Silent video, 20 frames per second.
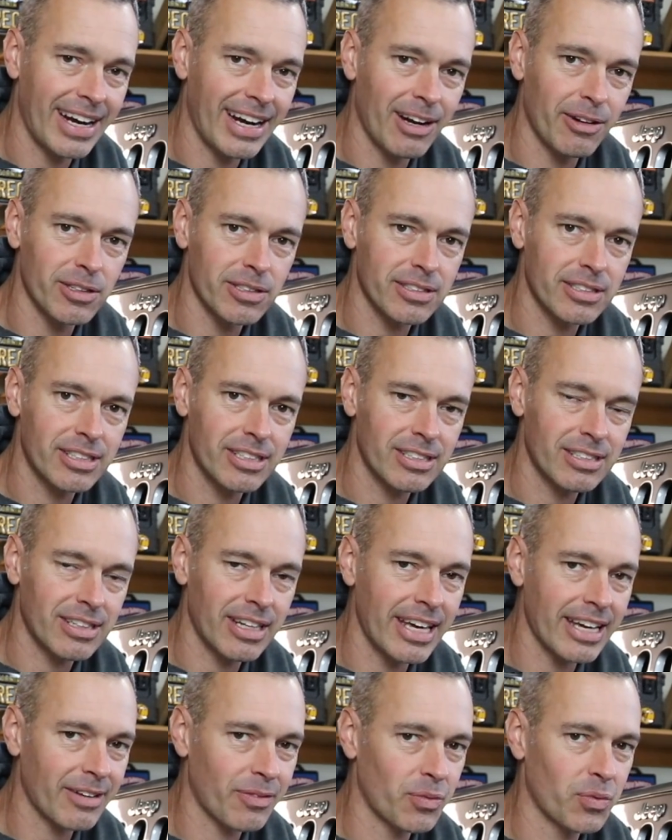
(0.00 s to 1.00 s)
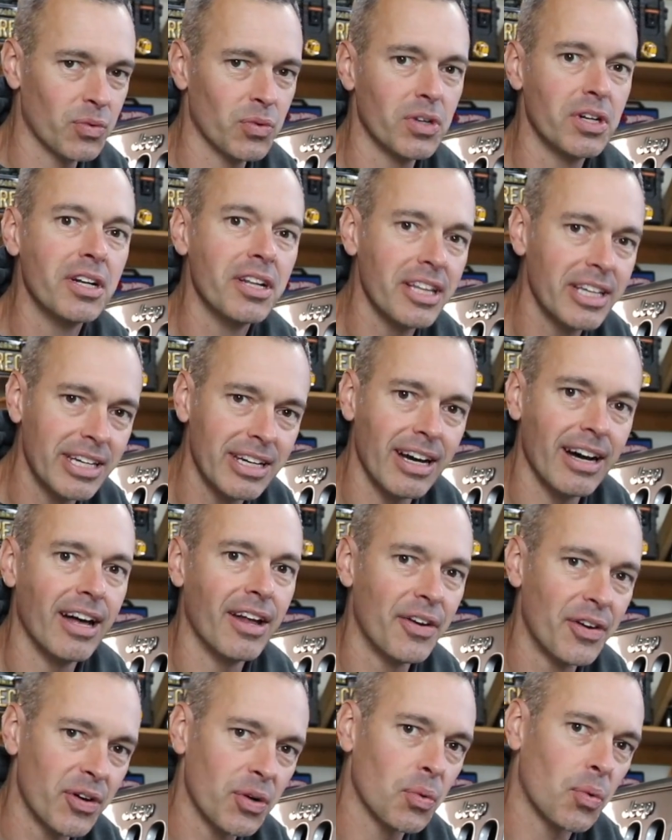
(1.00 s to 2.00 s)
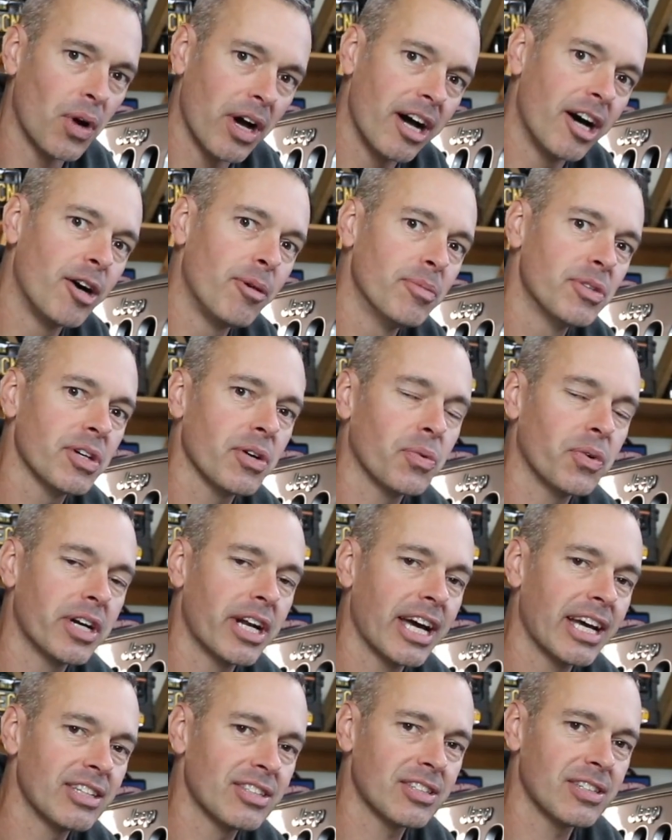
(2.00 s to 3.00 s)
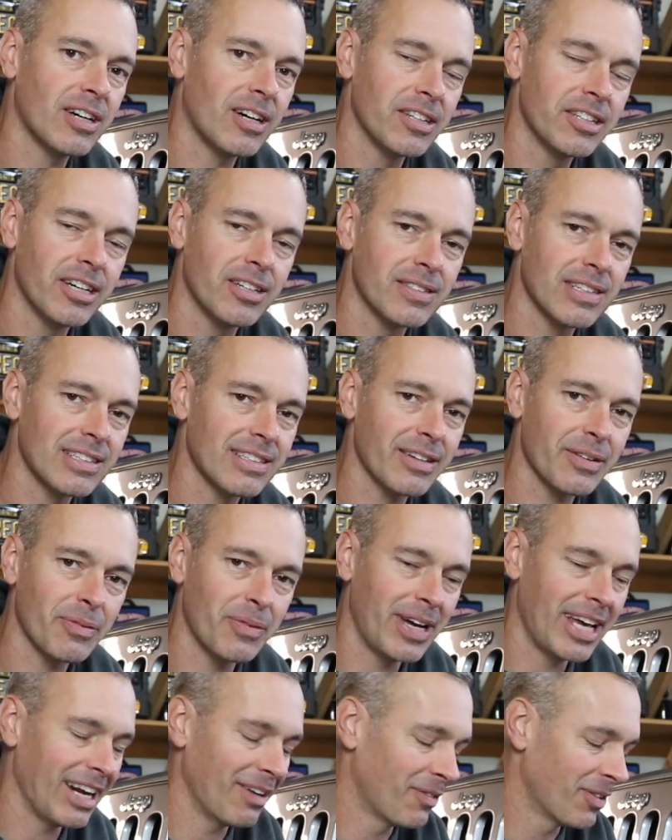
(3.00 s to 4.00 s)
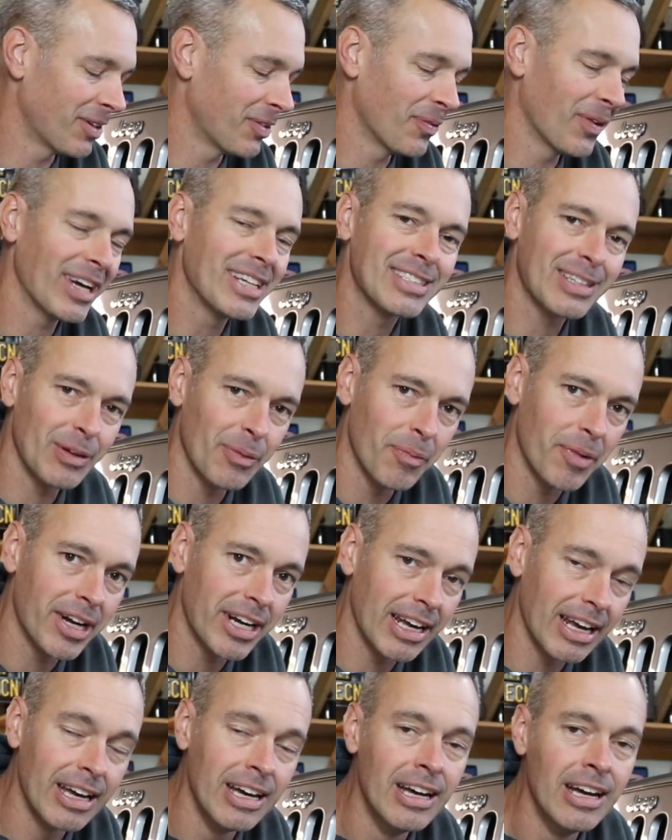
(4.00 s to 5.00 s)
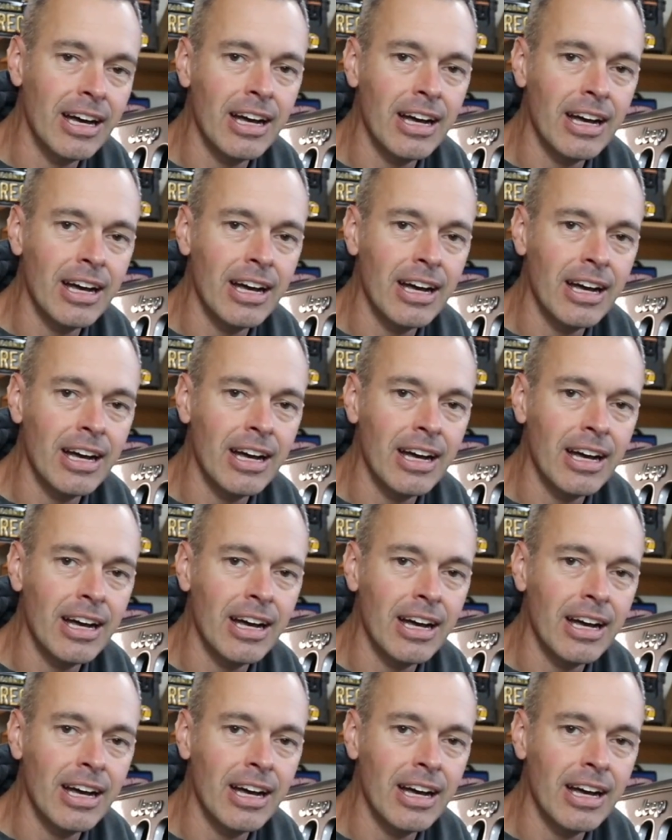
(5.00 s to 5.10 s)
and I was just like really underwhelmed when I installed those. I was like, man, what a waste of money.